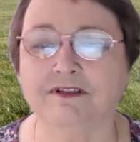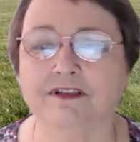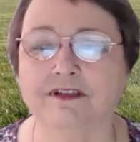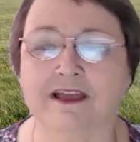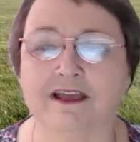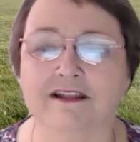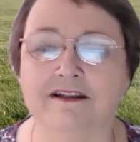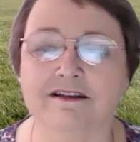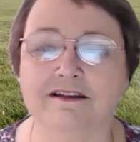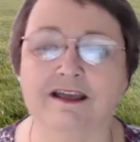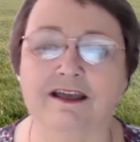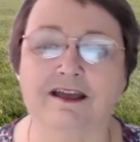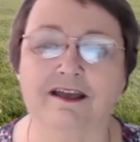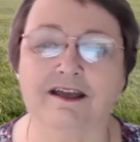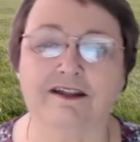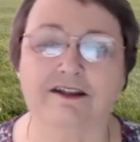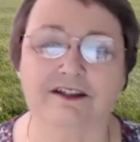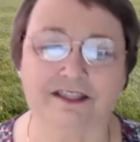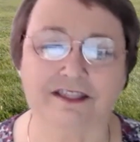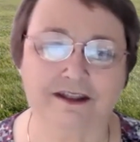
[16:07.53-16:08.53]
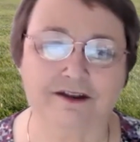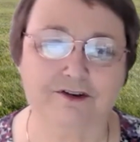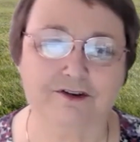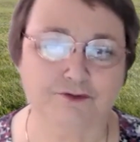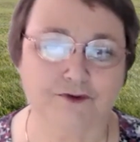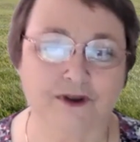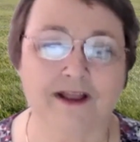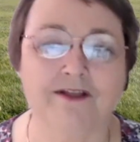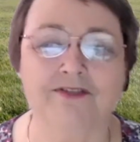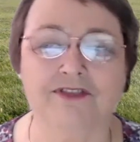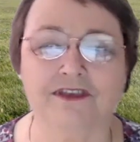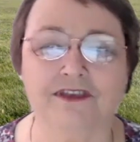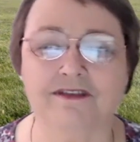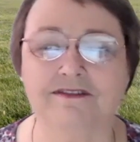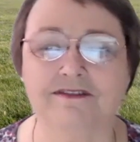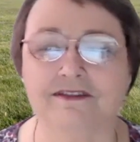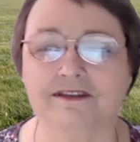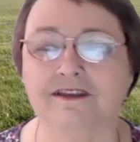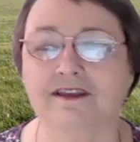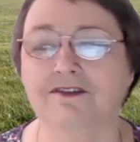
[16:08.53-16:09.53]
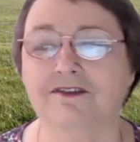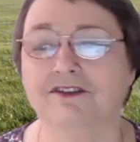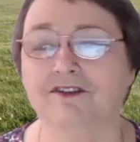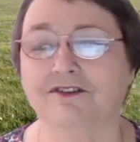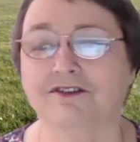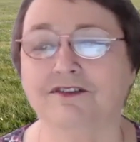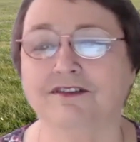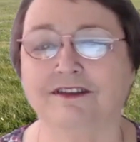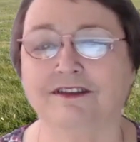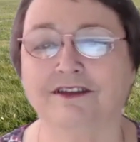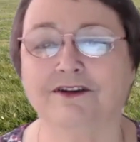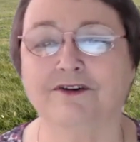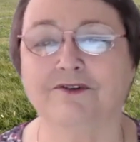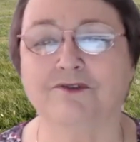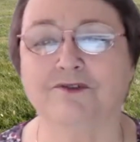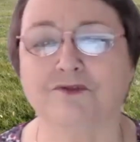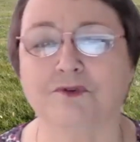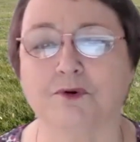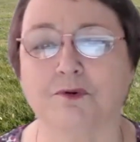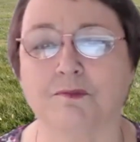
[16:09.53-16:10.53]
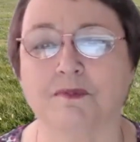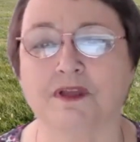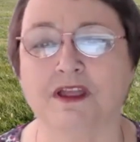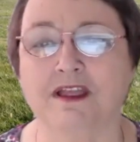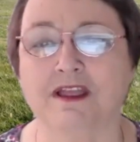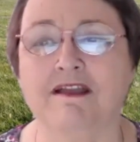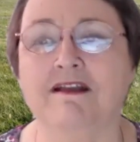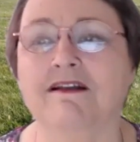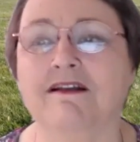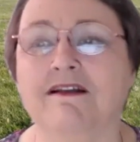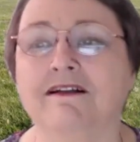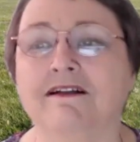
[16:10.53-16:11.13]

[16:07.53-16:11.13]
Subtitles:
and then drink this, for me.